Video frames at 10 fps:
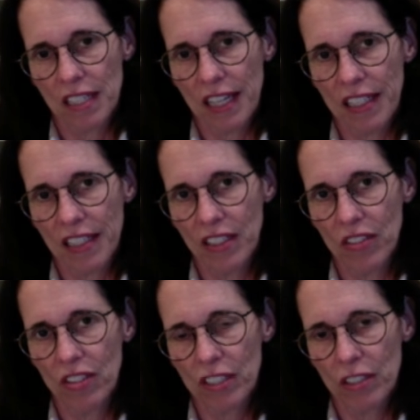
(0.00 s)
I can
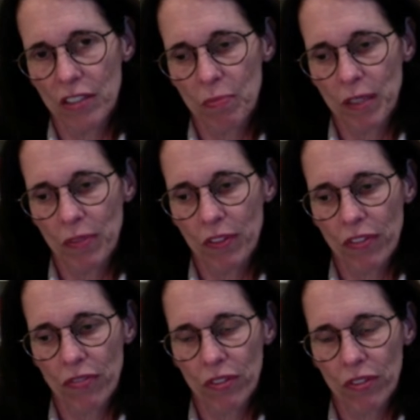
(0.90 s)
usually dose people
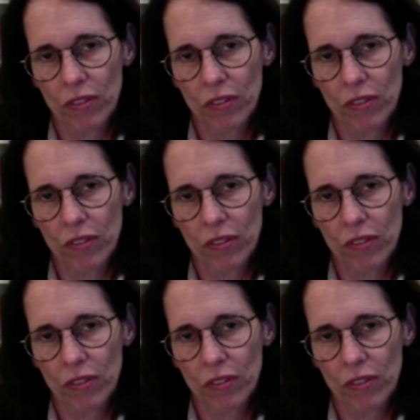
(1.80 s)
through.